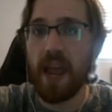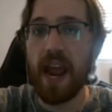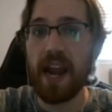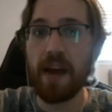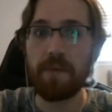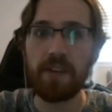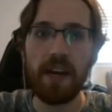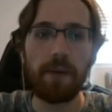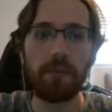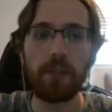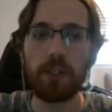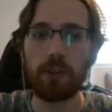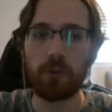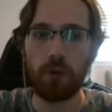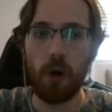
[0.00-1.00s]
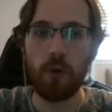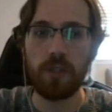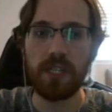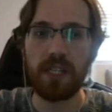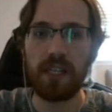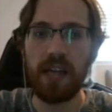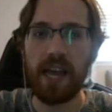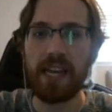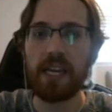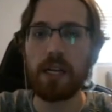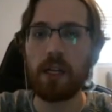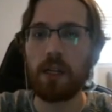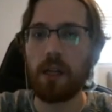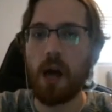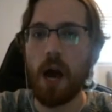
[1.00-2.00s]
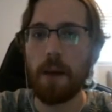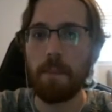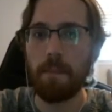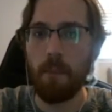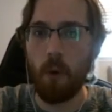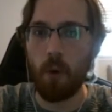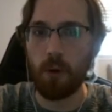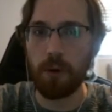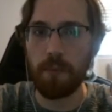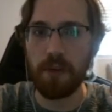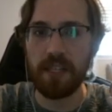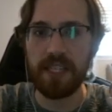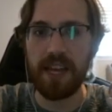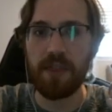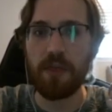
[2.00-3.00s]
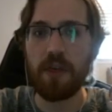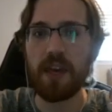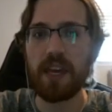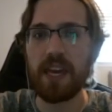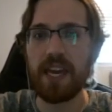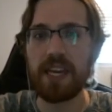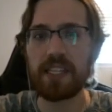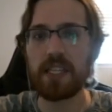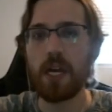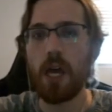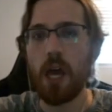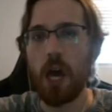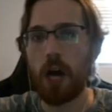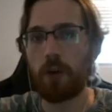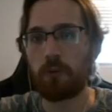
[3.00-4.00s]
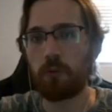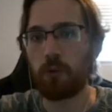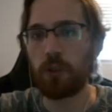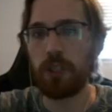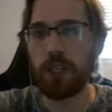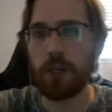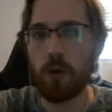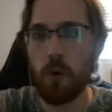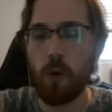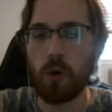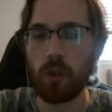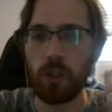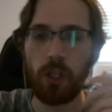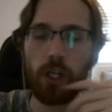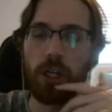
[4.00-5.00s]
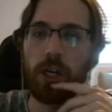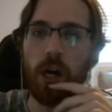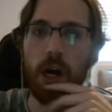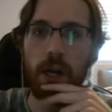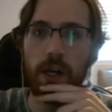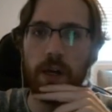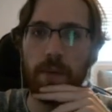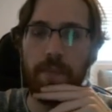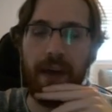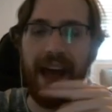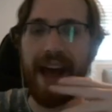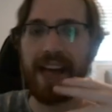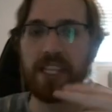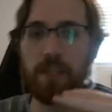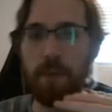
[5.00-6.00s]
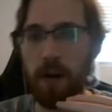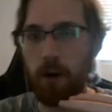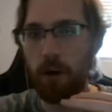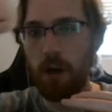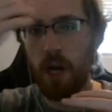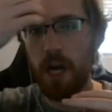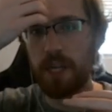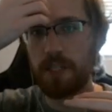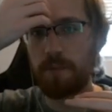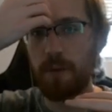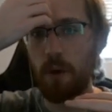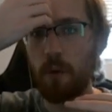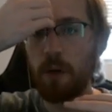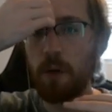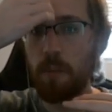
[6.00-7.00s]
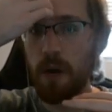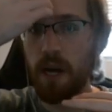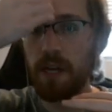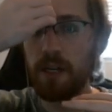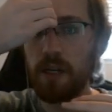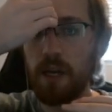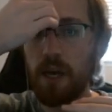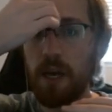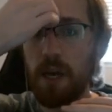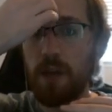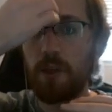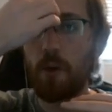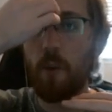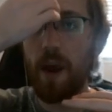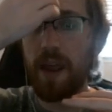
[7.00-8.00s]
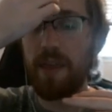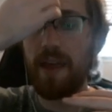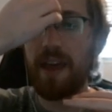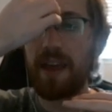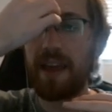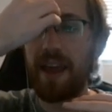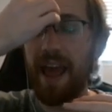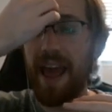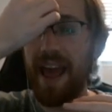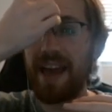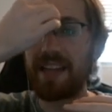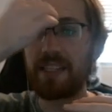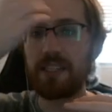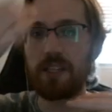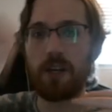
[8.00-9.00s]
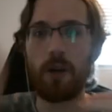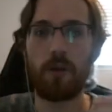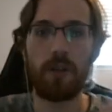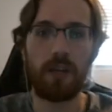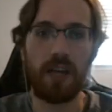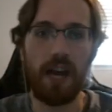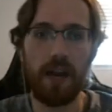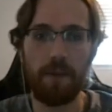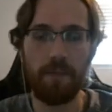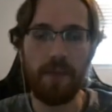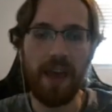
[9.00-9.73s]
and I've definitely grown to like it a lot more because I think it's a really cool look on a past Paradox Pokemon. The way that it has, you know, the kind of,